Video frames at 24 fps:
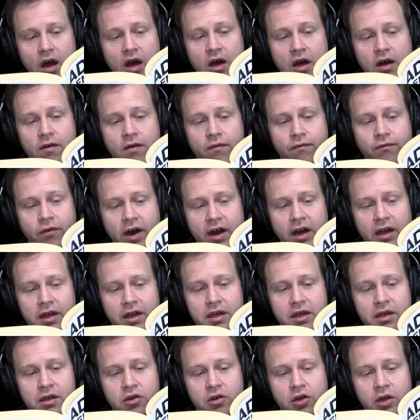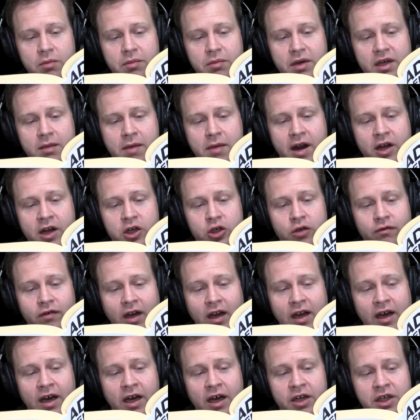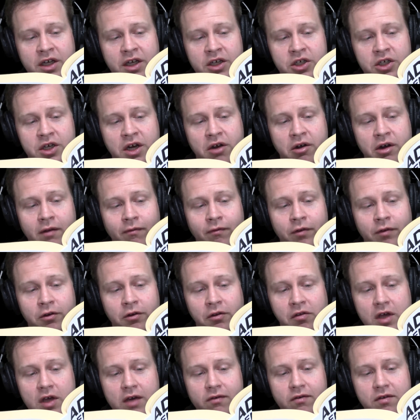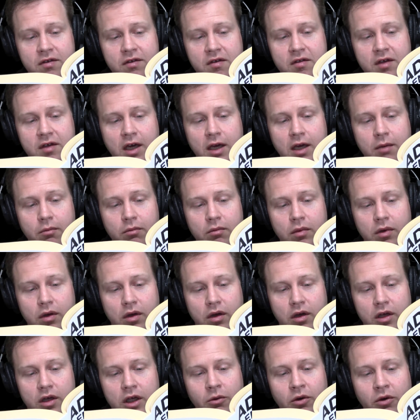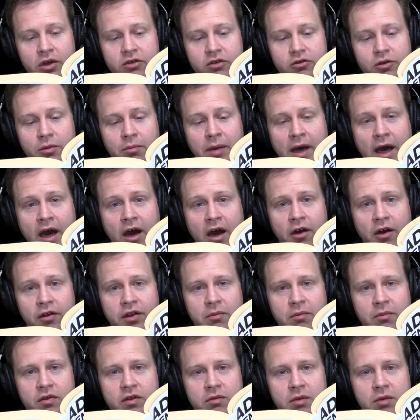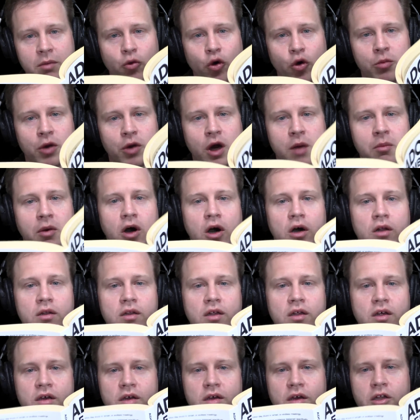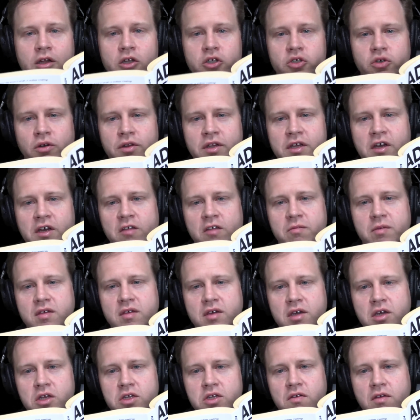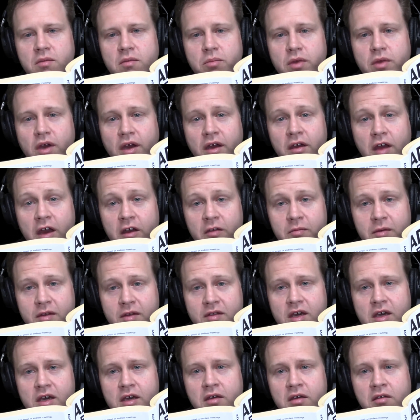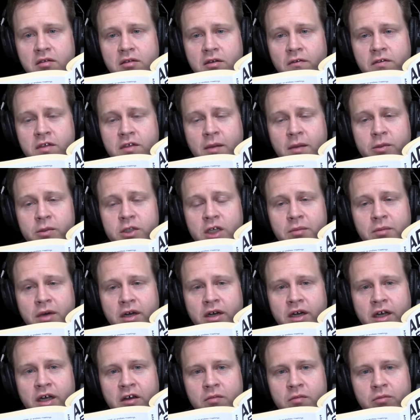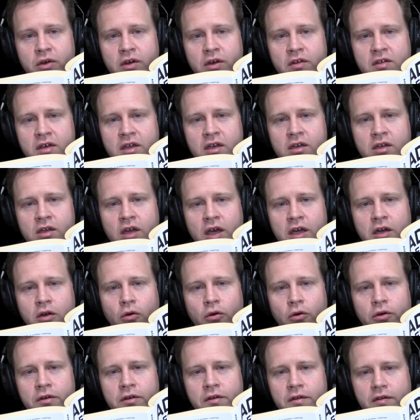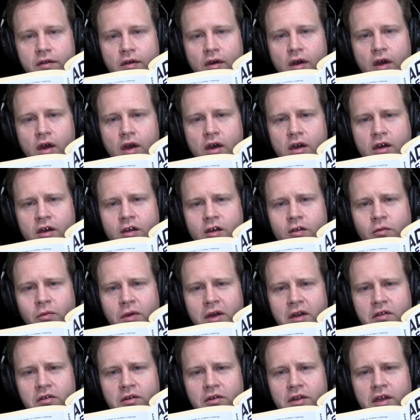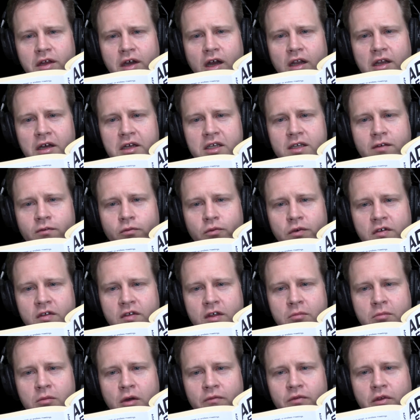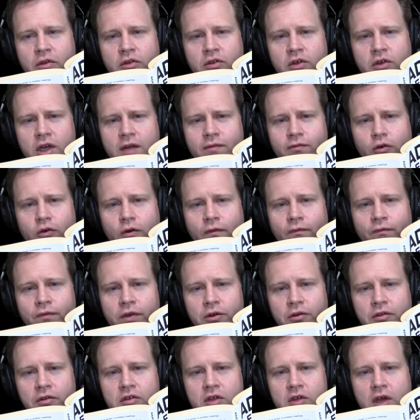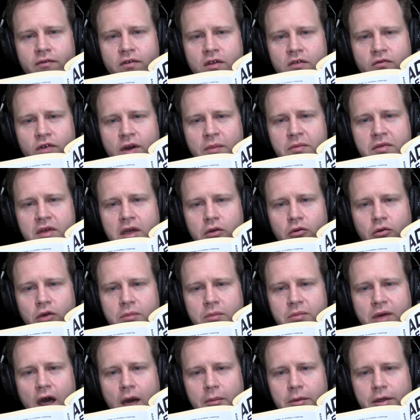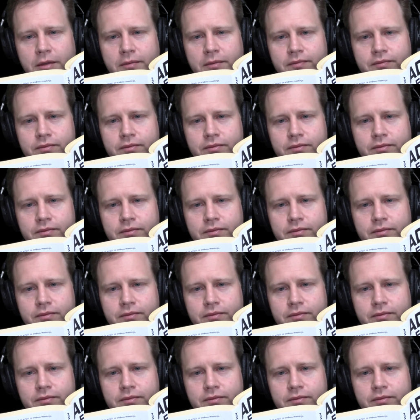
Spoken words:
Finally, you could be the manager of a large engineering field services team. You want to empower them to be more mobile and draw on the expertise of subject matter experts in headquarters, as well as on the collective wisdom of the 34 field service reps in your department.